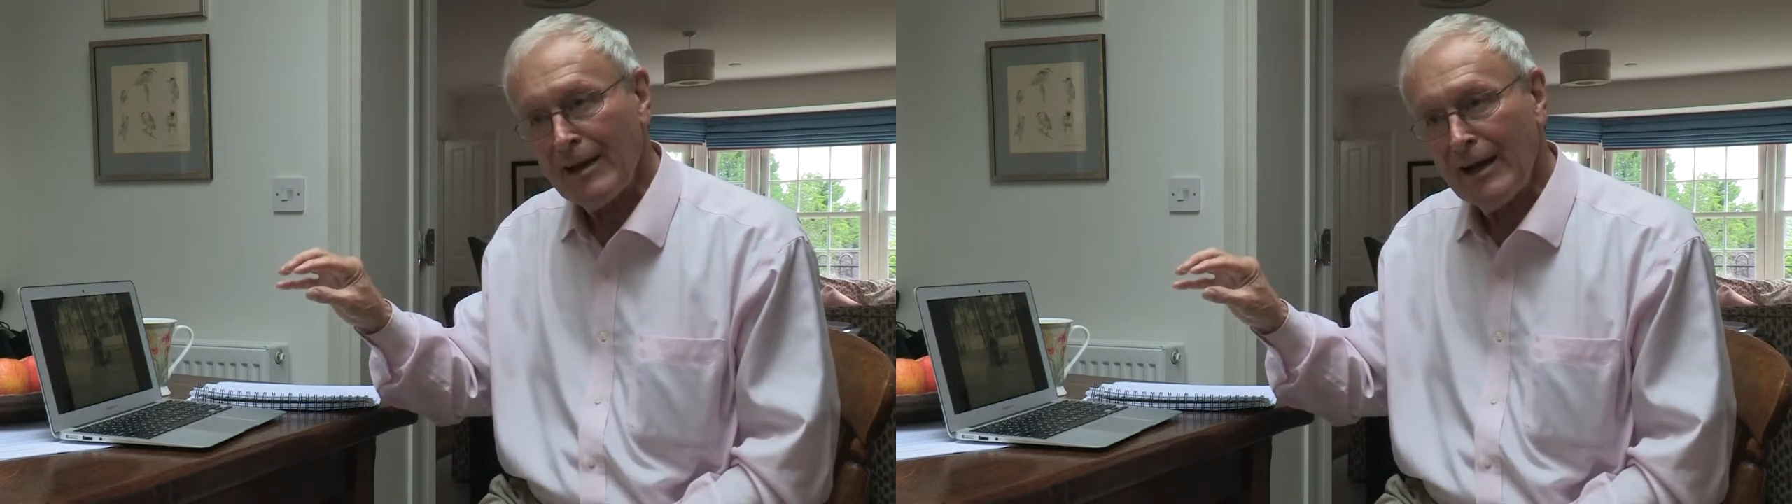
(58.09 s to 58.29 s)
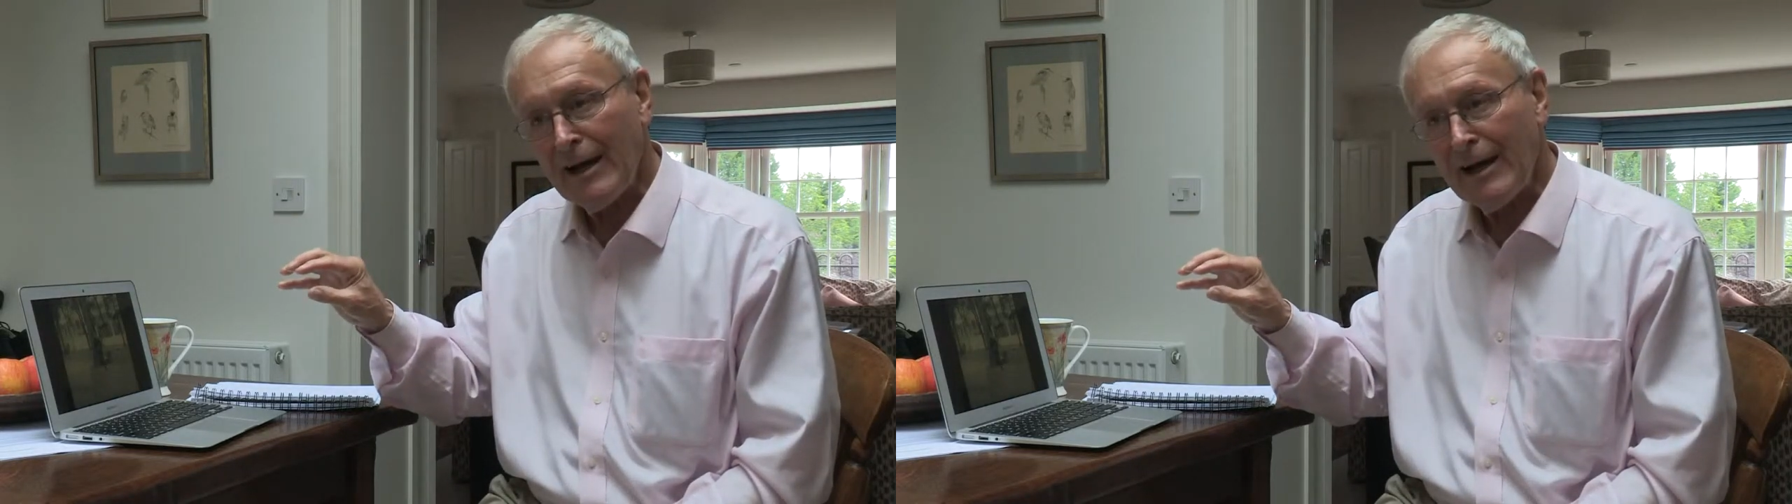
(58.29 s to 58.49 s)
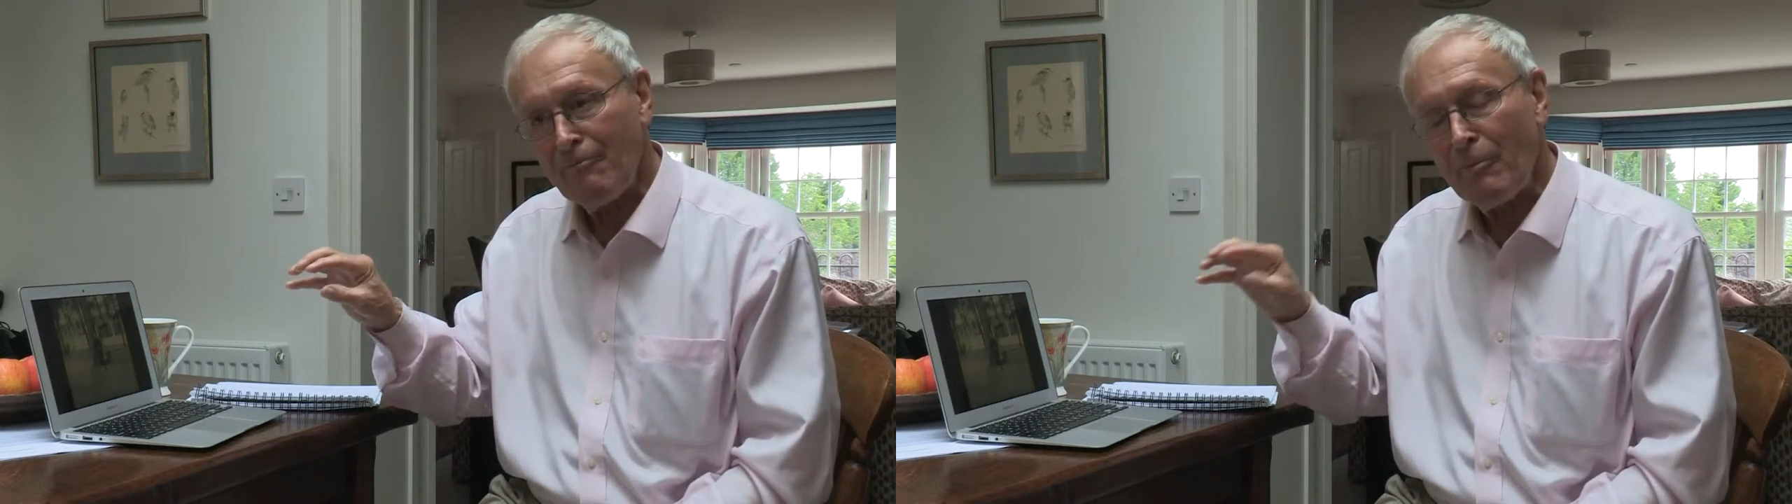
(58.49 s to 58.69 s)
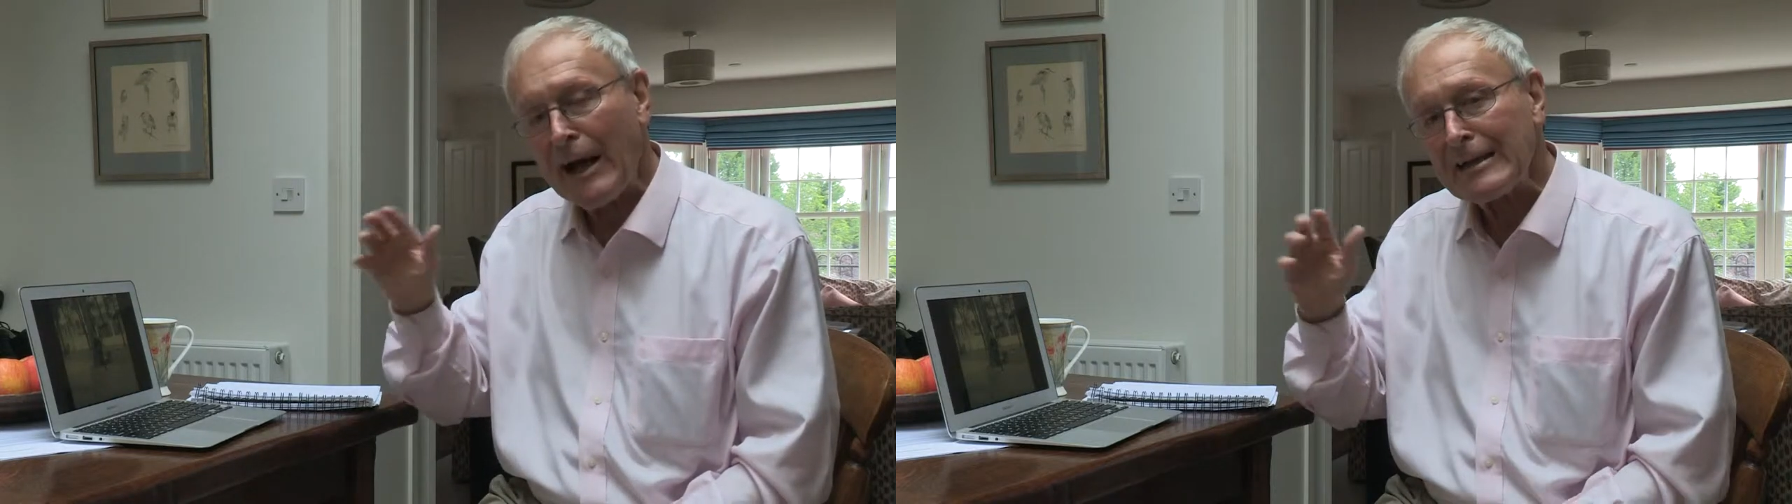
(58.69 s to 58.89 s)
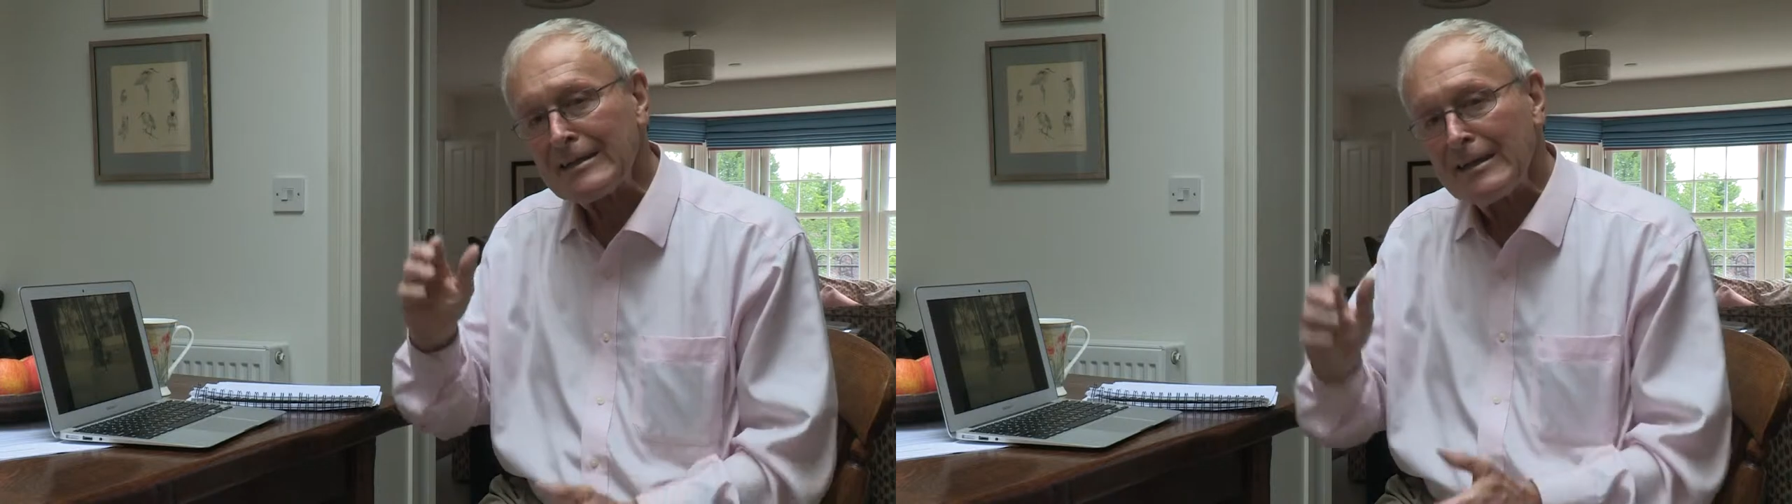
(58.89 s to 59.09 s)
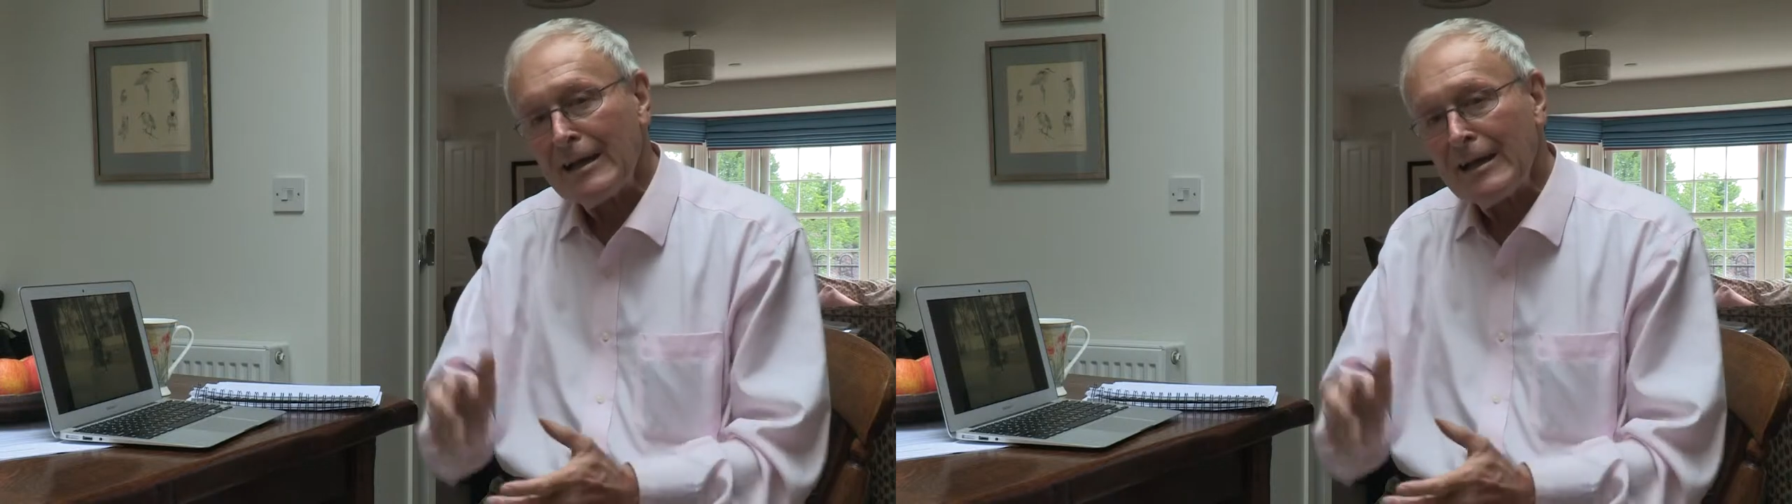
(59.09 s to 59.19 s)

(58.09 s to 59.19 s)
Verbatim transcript: uh, but